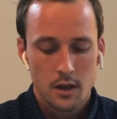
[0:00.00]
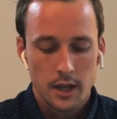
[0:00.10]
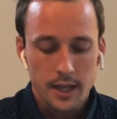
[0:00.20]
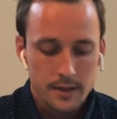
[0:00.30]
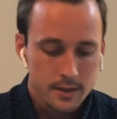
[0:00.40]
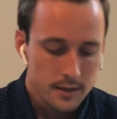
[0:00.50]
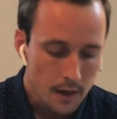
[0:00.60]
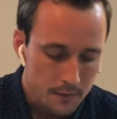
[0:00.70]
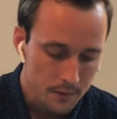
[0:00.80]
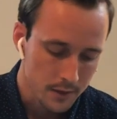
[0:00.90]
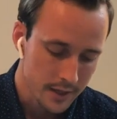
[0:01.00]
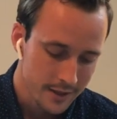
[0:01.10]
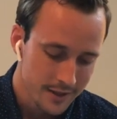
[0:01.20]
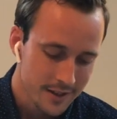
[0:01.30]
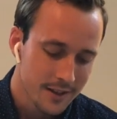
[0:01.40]
In
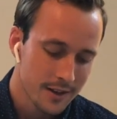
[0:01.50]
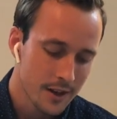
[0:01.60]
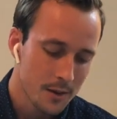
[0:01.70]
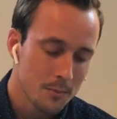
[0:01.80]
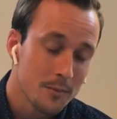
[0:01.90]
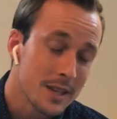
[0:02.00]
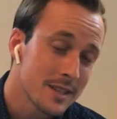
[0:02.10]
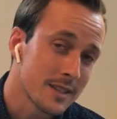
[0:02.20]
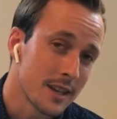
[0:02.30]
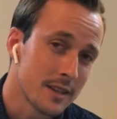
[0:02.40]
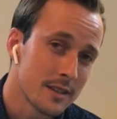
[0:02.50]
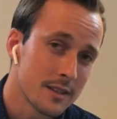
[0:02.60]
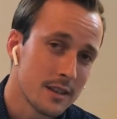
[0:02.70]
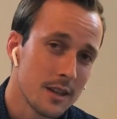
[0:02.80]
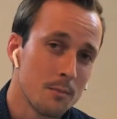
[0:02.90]
suffering, God meets
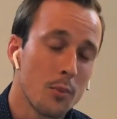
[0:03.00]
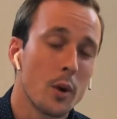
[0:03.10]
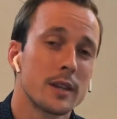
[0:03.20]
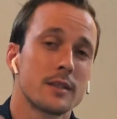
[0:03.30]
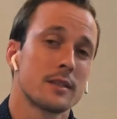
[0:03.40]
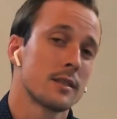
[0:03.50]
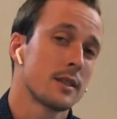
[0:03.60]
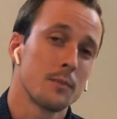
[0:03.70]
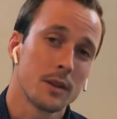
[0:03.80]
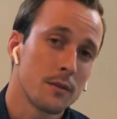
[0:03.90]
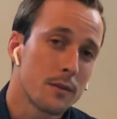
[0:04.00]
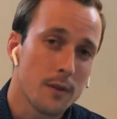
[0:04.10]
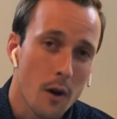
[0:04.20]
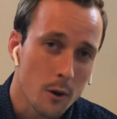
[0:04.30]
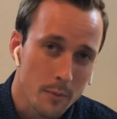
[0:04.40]
us and points us to something
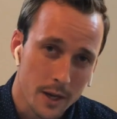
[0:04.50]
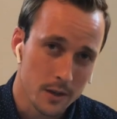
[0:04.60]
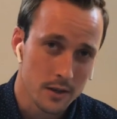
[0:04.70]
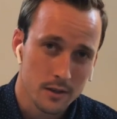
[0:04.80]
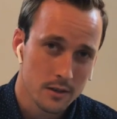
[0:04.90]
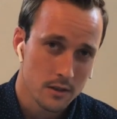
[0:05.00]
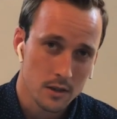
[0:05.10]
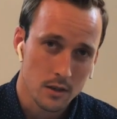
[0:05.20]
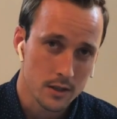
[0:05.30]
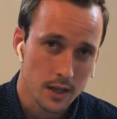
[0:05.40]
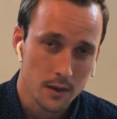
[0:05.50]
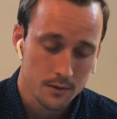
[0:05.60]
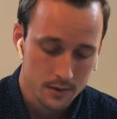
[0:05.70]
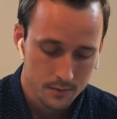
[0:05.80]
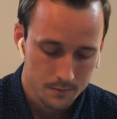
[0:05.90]
far better than
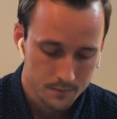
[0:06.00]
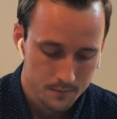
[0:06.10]
ourselves.